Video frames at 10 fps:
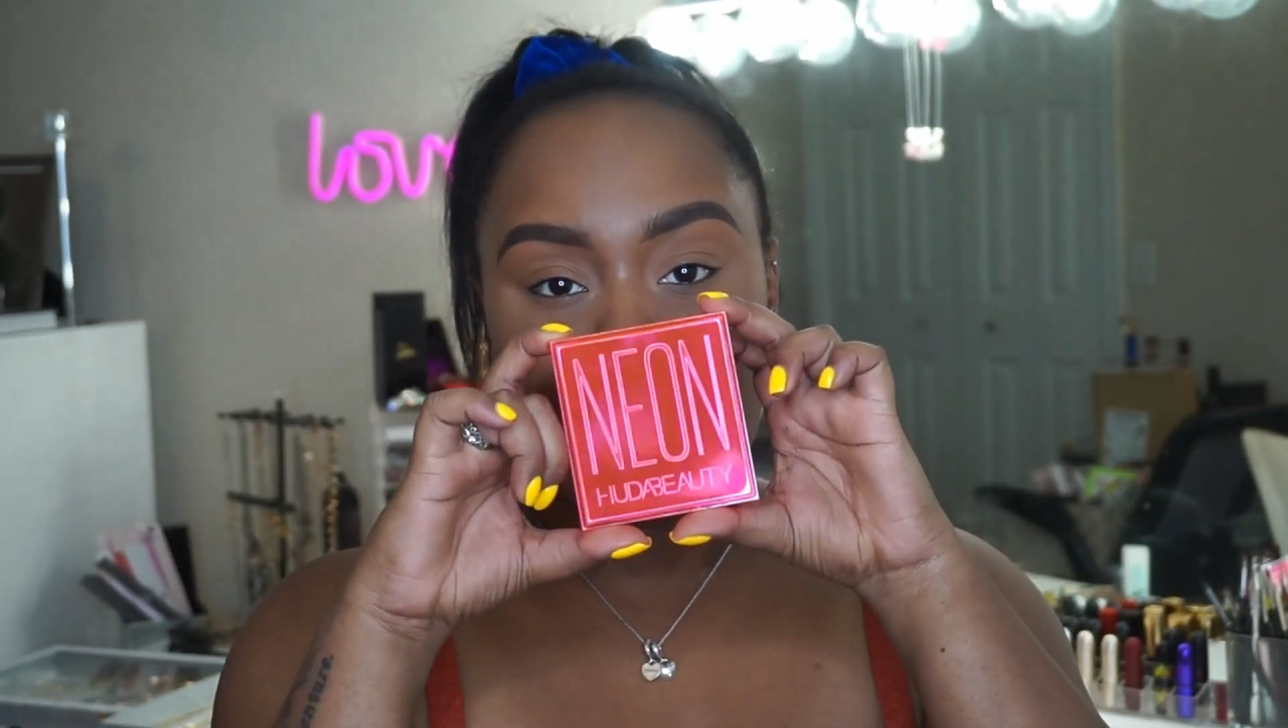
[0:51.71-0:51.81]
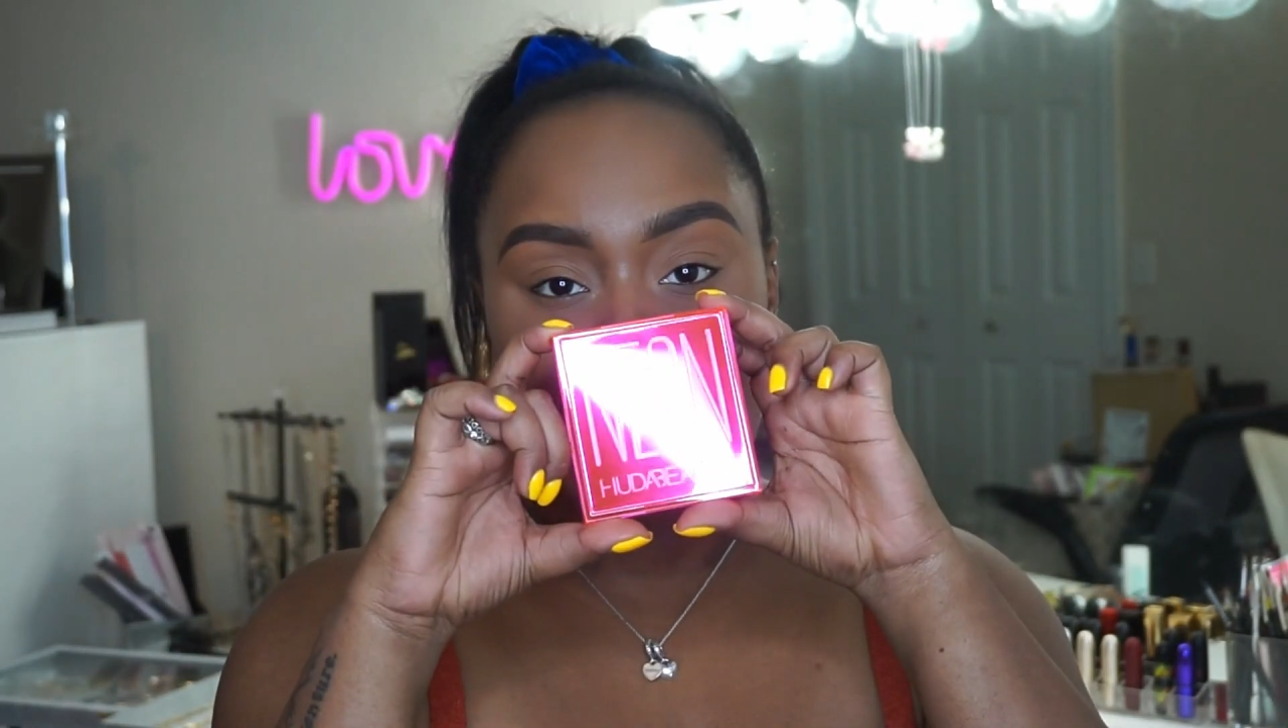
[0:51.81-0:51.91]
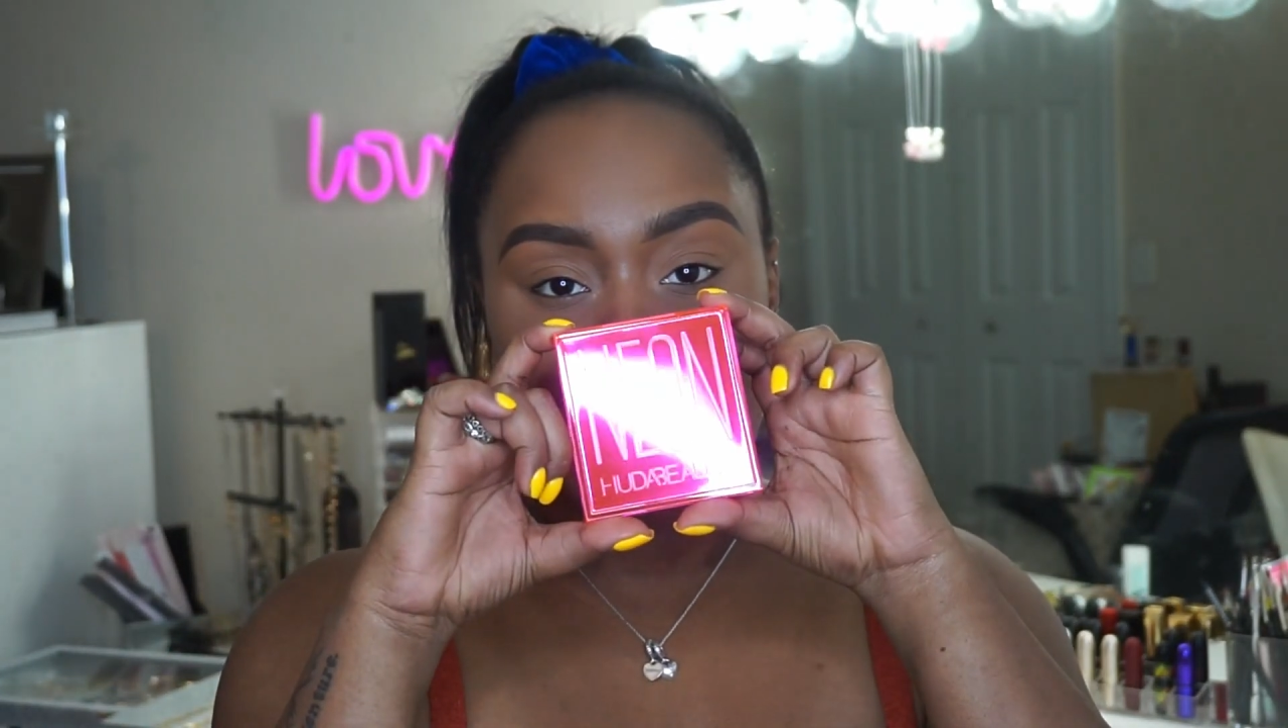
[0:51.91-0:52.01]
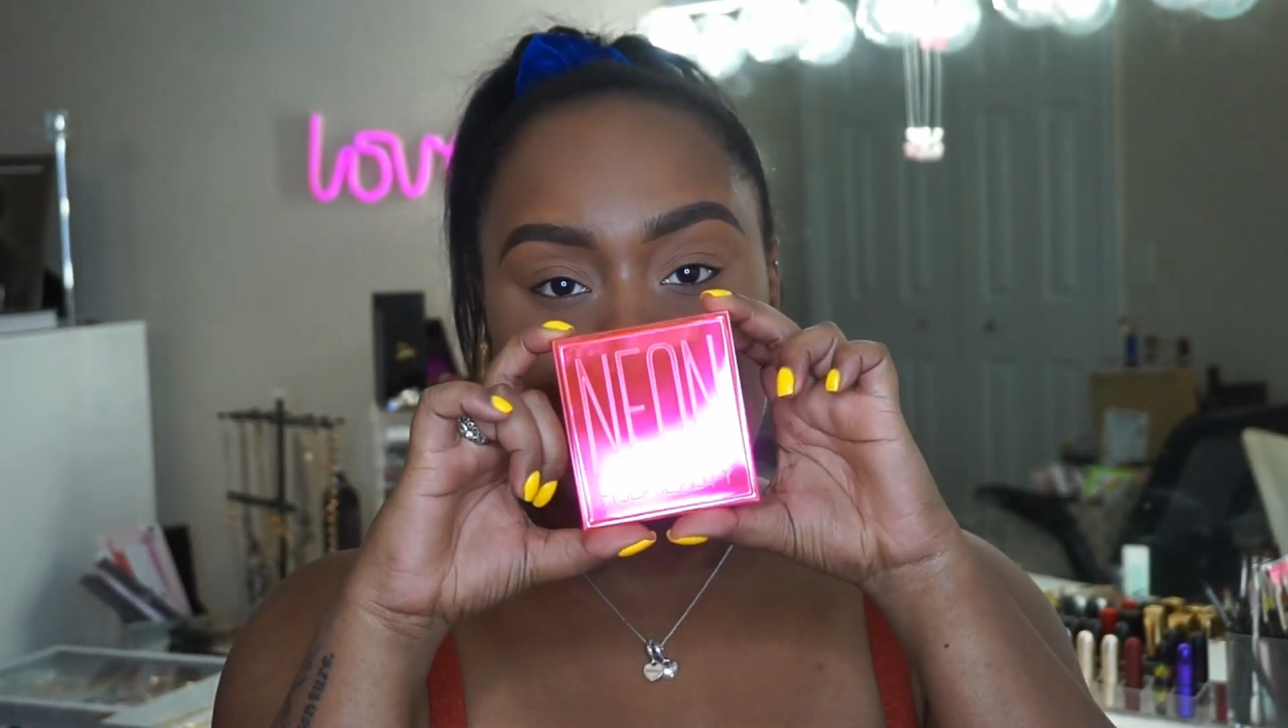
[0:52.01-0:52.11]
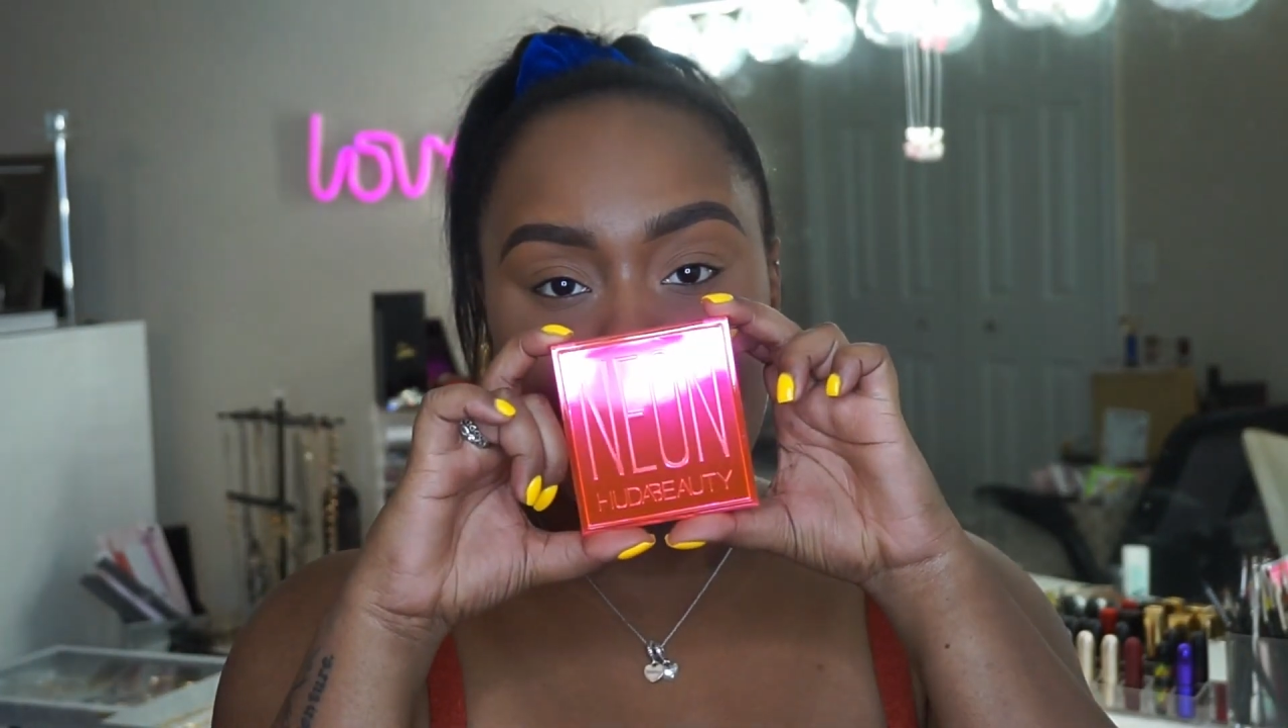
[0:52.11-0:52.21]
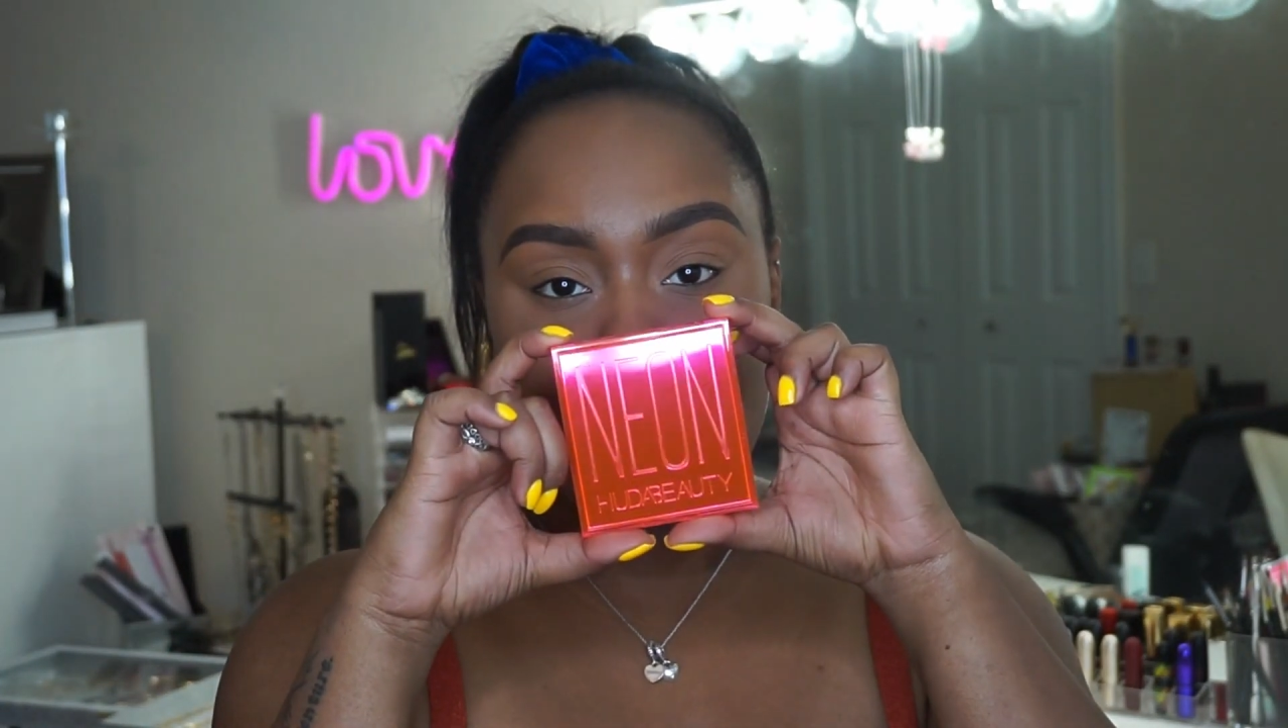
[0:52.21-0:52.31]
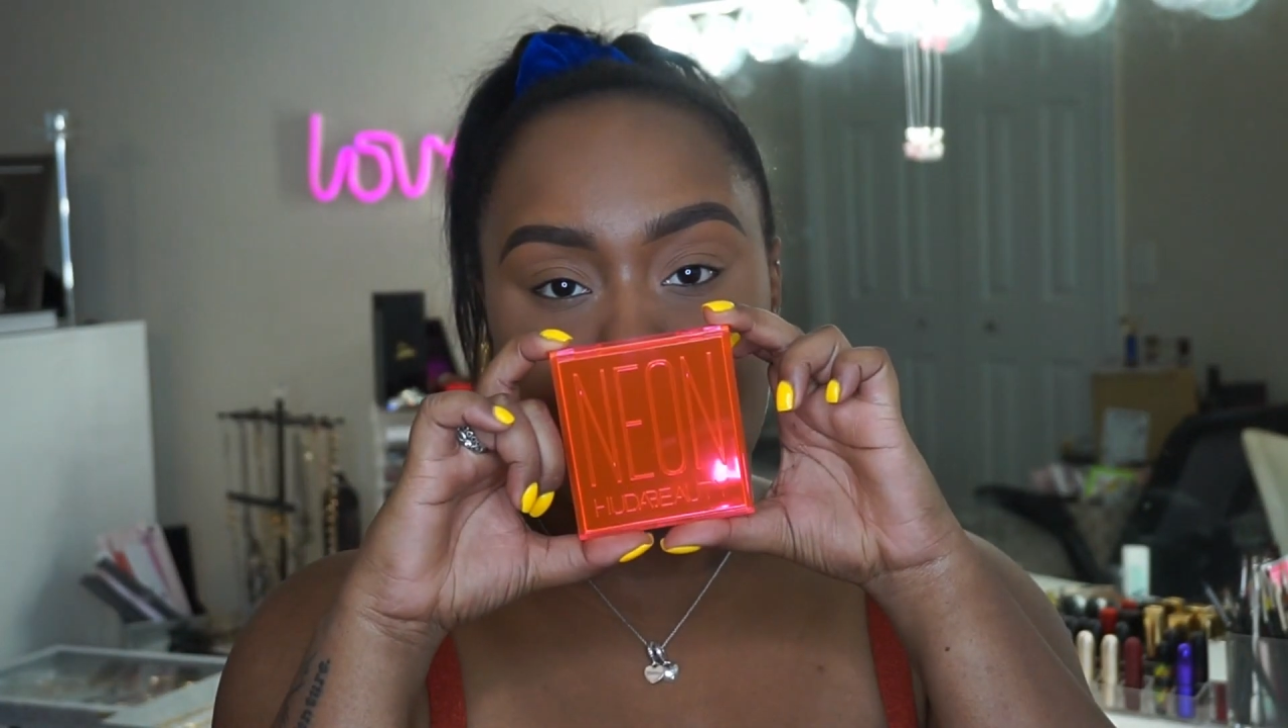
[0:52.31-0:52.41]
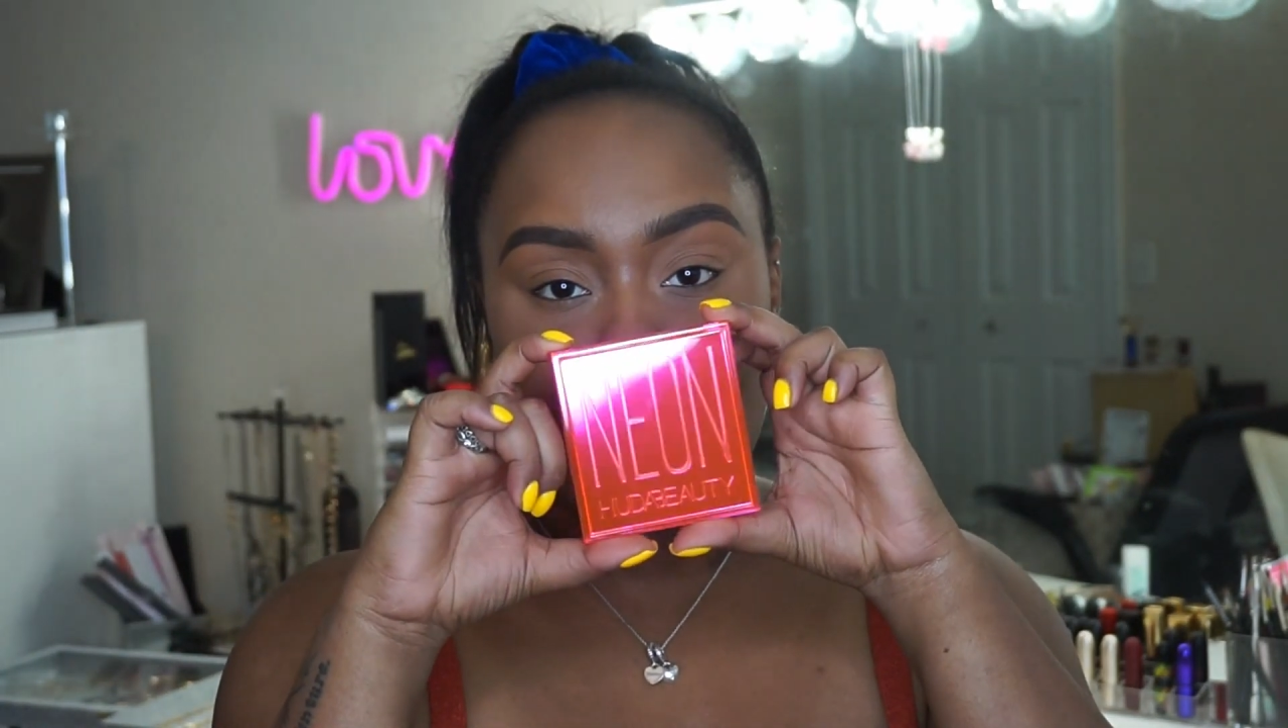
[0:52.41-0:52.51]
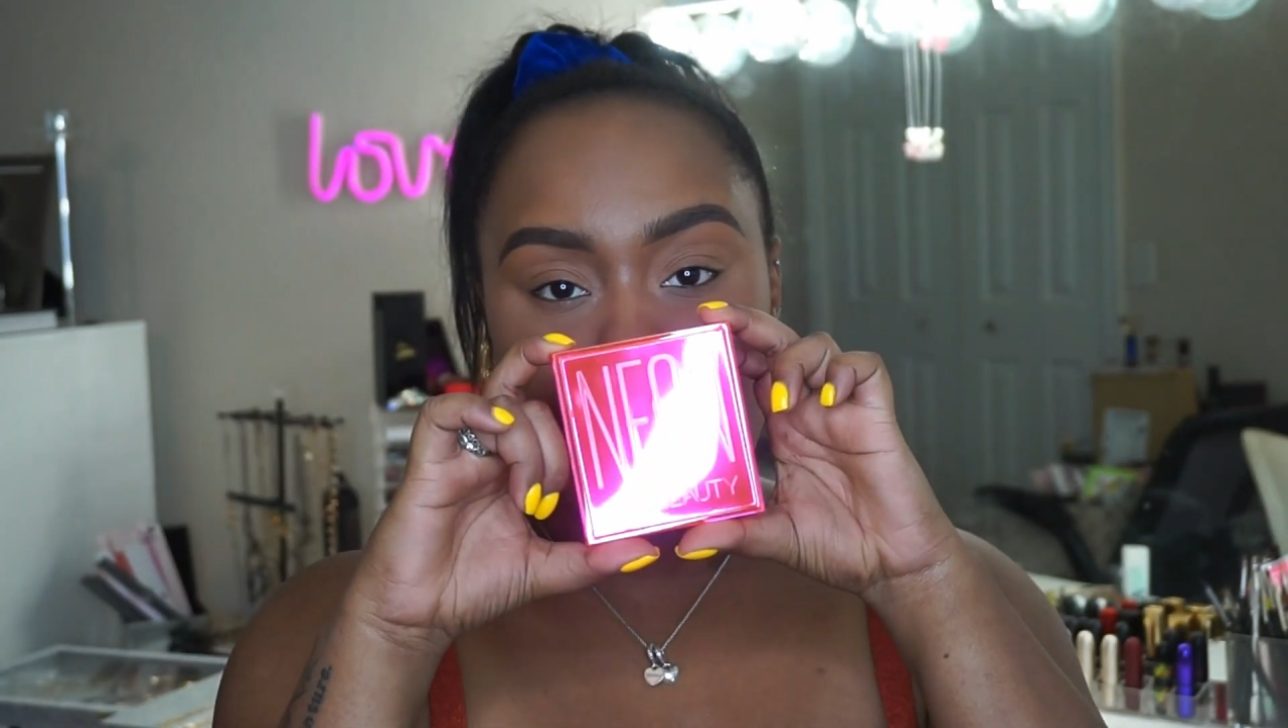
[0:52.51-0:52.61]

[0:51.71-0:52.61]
this.